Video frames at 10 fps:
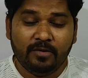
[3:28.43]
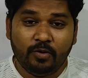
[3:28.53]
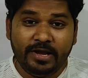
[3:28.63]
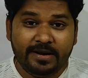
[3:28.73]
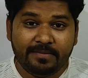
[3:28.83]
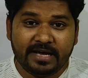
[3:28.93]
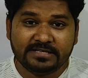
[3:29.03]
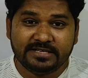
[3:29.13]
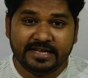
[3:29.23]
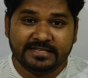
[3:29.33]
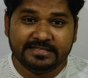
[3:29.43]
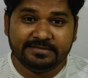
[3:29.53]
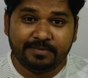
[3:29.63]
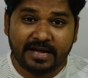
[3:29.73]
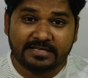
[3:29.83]
When
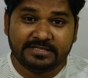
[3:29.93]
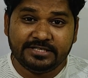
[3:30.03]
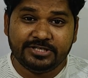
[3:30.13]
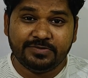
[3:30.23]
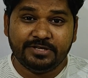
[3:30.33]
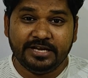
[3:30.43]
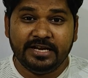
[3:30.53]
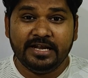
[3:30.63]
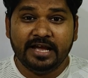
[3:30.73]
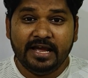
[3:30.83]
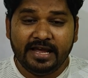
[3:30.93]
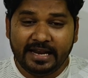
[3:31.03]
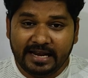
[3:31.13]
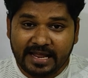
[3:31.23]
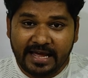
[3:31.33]
mass distributed in a
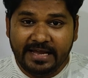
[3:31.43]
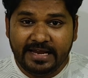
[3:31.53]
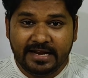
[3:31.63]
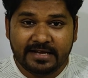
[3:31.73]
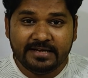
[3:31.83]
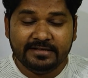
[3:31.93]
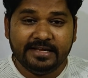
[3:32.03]
line,